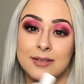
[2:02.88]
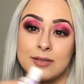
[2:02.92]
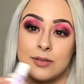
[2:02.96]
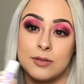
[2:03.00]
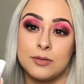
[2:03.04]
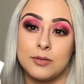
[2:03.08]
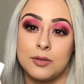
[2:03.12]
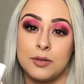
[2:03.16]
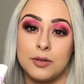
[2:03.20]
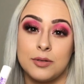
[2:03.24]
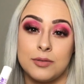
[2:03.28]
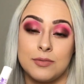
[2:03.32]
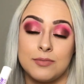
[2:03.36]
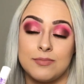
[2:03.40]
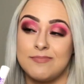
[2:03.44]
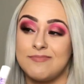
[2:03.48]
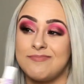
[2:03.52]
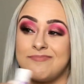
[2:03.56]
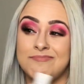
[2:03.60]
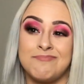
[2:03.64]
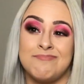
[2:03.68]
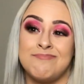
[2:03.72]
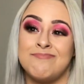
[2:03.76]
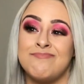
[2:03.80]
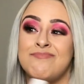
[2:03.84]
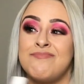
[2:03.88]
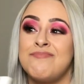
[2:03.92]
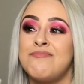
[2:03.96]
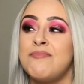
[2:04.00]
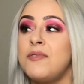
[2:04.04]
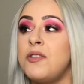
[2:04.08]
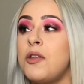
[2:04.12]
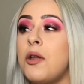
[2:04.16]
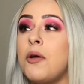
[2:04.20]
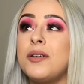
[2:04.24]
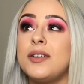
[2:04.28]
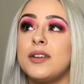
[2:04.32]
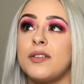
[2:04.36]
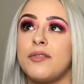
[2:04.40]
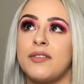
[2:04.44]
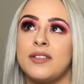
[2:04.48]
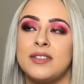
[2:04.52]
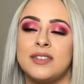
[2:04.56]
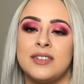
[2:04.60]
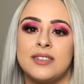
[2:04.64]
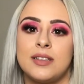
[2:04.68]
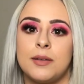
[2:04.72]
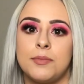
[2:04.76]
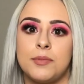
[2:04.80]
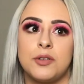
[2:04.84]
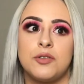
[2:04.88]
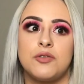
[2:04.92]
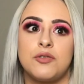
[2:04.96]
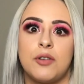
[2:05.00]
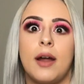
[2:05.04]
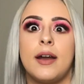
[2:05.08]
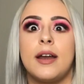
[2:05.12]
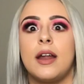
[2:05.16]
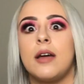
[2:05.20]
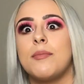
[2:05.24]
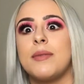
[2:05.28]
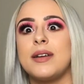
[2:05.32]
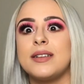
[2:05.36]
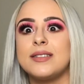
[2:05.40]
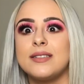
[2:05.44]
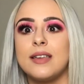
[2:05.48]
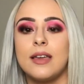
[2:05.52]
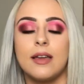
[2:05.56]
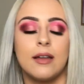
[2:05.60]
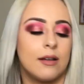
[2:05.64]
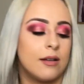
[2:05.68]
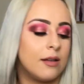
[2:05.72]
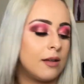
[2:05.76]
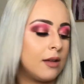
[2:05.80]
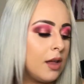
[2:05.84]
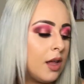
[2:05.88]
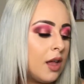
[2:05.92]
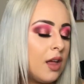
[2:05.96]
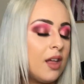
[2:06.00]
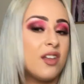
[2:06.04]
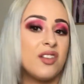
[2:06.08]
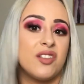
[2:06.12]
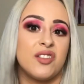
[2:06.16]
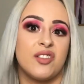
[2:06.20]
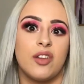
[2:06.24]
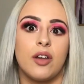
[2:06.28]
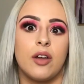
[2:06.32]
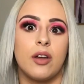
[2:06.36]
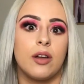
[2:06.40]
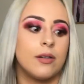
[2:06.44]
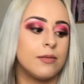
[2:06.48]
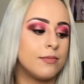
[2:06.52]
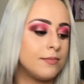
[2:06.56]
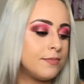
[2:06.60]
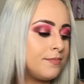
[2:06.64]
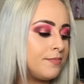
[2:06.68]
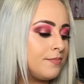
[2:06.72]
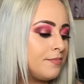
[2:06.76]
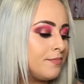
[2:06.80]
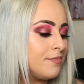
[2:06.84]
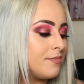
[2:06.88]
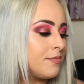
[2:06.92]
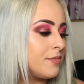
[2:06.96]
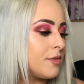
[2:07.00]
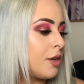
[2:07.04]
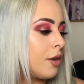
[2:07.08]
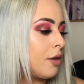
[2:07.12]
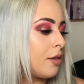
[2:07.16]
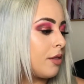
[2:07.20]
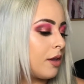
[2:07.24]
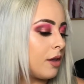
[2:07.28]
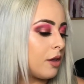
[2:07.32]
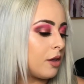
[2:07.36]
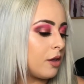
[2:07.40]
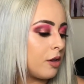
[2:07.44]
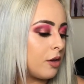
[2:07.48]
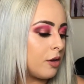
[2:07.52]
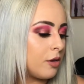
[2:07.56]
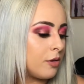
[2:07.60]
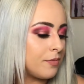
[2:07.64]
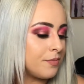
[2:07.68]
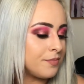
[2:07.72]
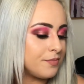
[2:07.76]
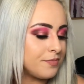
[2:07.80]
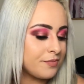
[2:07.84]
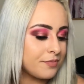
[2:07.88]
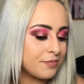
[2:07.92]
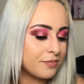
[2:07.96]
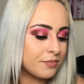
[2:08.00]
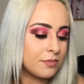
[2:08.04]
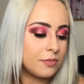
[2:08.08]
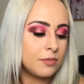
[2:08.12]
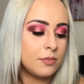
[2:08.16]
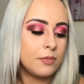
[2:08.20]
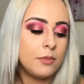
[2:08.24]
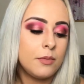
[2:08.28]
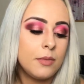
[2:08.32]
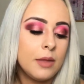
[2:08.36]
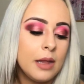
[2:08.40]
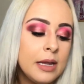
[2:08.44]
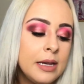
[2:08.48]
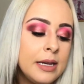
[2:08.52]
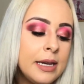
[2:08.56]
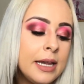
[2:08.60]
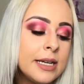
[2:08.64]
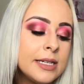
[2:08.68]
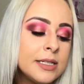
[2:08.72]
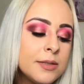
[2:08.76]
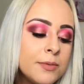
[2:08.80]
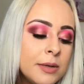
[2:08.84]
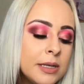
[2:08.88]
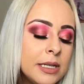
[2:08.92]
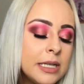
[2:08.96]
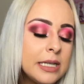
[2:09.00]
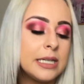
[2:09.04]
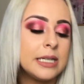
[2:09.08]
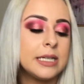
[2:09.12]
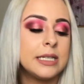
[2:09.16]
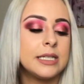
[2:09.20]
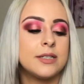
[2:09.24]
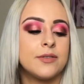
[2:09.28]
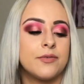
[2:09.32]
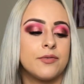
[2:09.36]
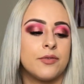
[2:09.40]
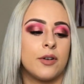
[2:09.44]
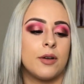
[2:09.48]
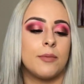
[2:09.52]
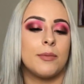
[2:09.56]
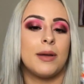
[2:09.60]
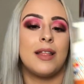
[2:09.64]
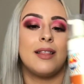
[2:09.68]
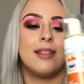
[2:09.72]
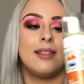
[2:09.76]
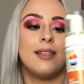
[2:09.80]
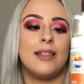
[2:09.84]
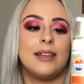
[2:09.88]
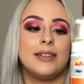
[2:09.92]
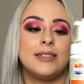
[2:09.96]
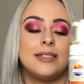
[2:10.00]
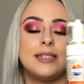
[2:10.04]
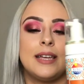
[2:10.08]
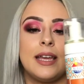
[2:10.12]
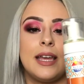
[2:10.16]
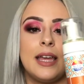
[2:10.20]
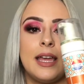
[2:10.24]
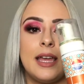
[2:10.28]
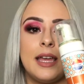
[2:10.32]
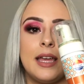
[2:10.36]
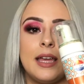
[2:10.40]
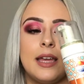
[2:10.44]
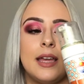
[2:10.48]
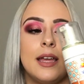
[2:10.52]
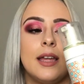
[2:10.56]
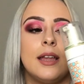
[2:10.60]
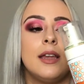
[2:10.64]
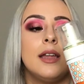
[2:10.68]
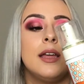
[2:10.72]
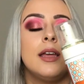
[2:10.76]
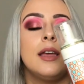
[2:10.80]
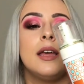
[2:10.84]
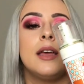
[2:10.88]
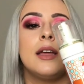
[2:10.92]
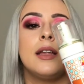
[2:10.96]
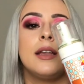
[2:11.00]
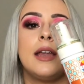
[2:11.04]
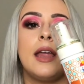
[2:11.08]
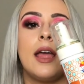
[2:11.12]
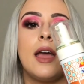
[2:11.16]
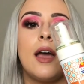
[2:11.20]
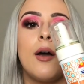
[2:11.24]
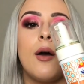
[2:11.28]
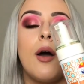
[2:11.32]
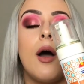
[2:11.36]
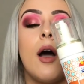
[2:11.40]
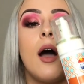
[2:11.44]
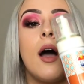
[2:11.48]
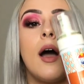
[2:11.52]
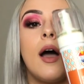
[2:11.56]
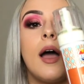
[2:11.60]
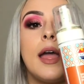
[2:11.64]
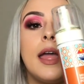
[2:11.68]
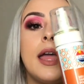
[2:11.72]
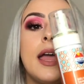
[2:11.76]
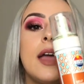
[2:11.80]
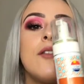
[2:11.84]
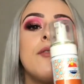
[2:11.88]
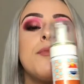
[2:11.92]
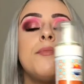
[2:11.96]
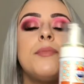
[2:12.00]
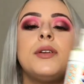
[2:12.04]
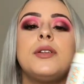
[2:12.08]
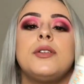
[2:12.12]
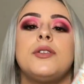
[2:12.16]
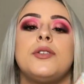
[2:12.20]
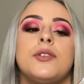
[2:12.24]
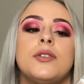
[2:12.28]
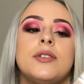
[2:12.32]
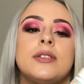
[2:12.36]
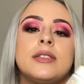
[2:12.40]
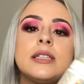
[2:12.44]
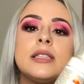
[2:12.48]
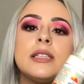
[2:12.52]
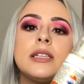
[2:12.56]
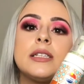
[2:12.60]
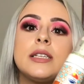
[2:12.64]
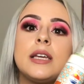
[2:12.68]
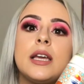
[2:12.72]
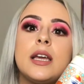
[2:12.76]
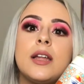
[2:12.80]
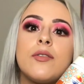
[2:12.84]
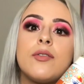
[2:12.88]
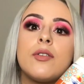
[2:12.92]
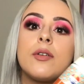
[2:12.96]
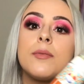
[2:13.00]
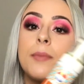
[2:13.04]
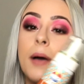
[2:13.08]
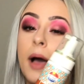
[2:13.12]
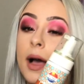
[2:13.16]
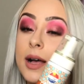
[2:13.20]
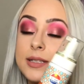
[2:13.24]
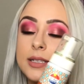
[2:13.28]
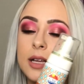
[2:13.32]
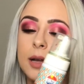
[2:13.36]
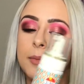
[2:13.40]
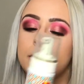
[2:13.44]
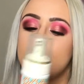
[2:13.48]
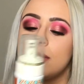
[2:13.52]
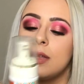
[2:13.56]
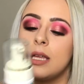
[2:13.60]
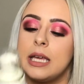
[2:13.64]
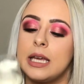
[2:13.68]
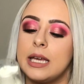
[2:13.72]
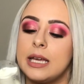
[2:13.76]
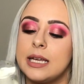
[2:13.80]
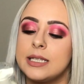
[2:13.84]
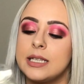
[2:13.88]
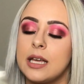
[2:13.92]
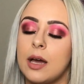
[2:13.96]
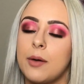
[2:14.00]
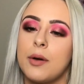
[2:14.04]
I saw no difference except it dried out my skin. So no thank you. Next one is from La Tan. Now I have been using La Tan for the past couple of years.